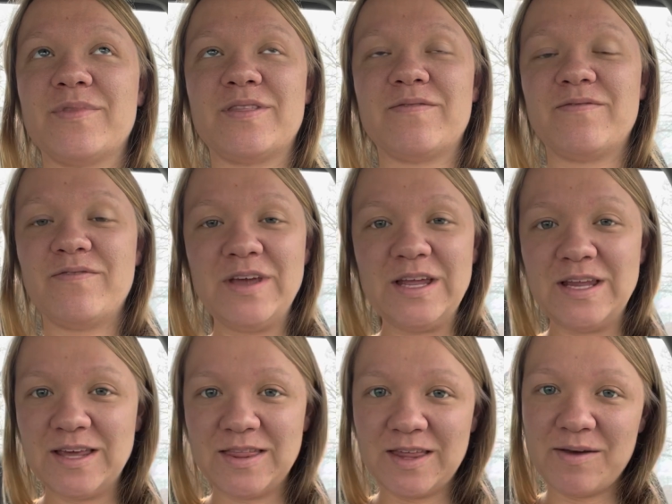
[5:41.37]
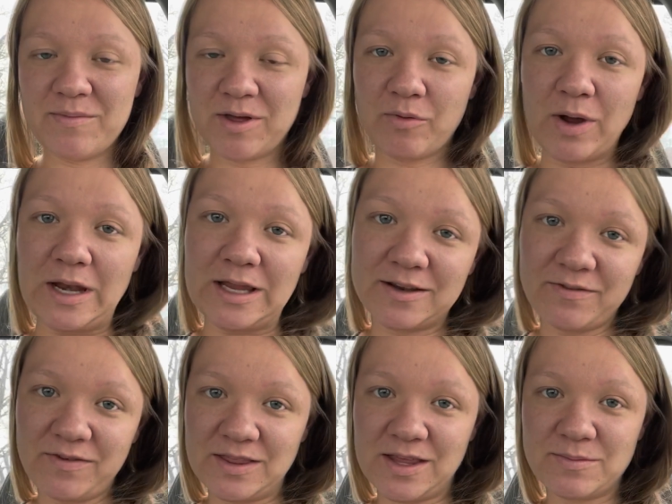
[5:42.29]
feeding them, like waiting to
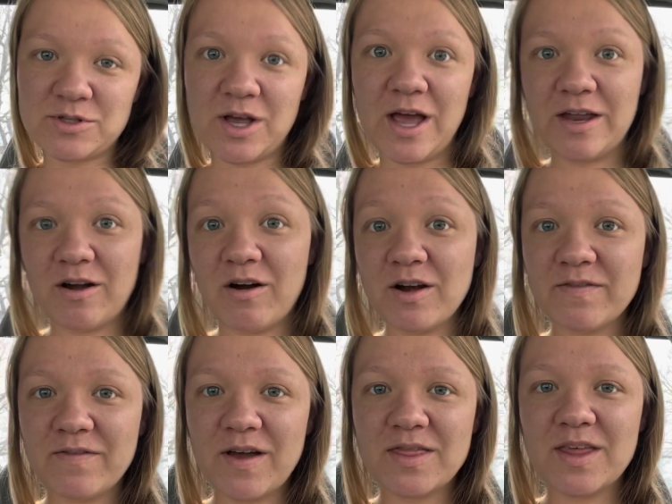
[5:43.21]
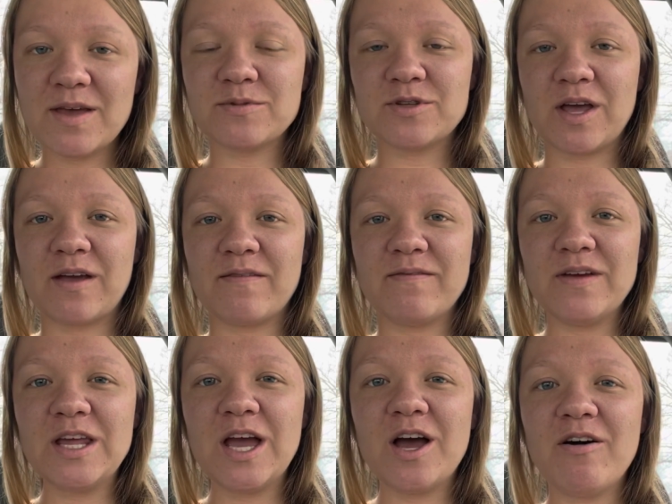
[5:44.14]
feed them. So I had already fed them so I could
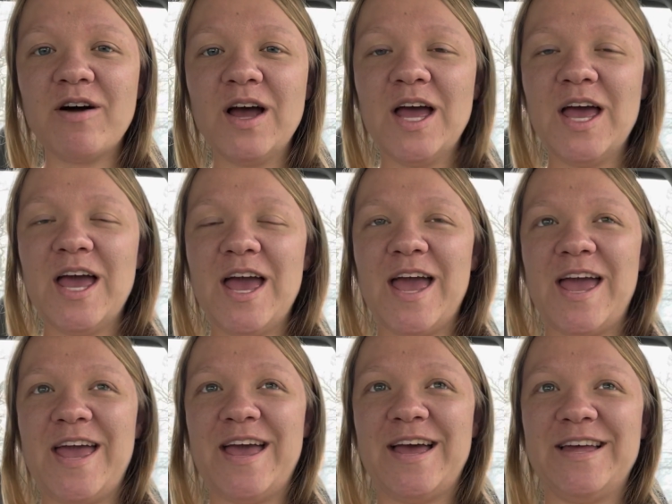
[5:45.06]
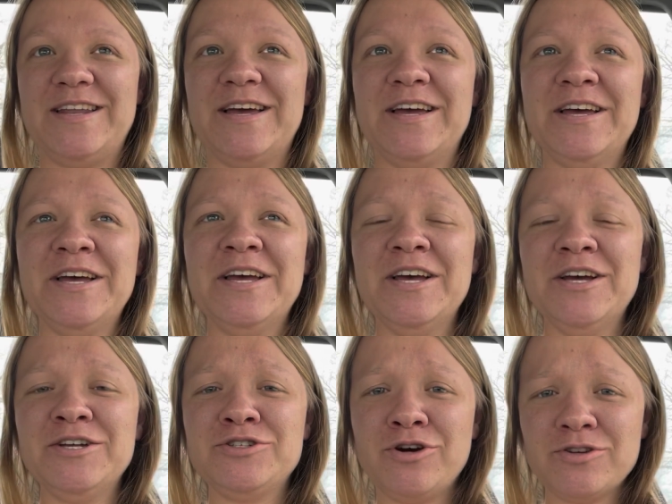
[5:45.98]
video. And
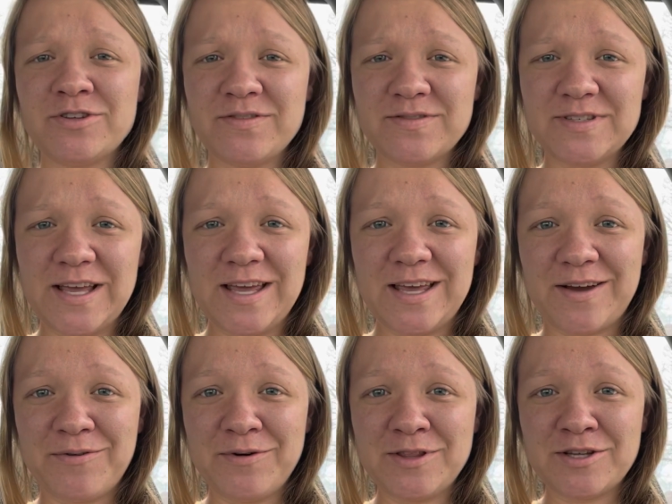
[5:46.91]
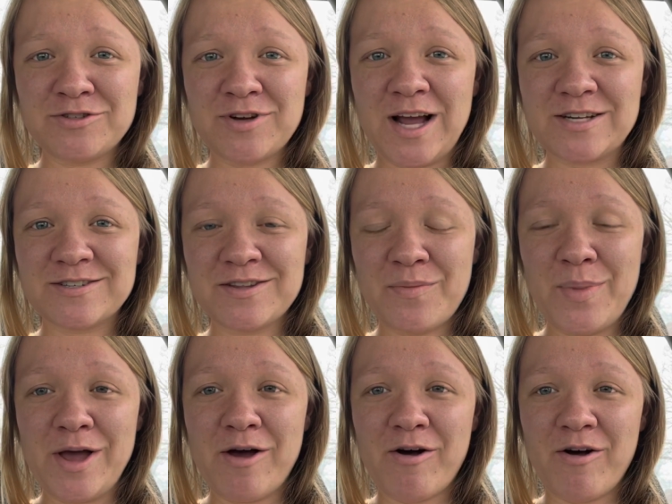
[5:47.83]
Joseph's like with the tractor and the
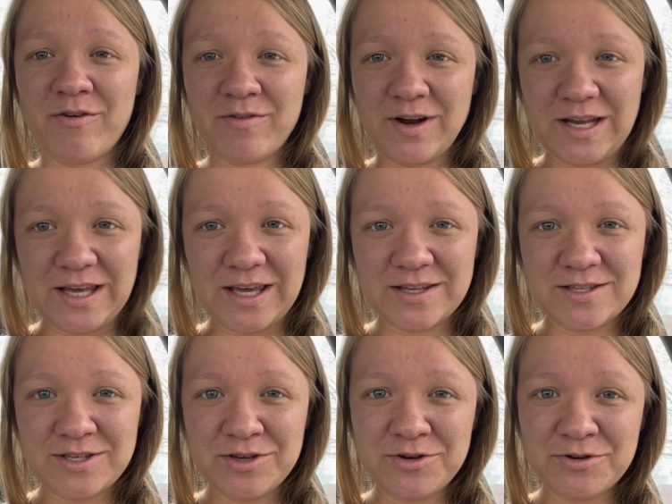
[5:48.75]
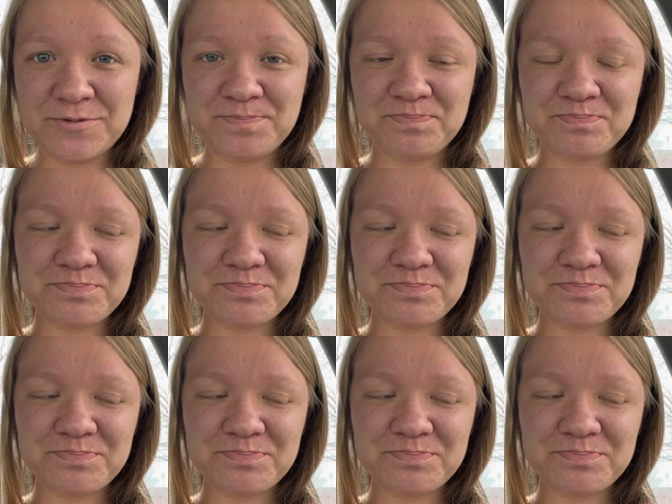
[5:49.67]
bale all ready to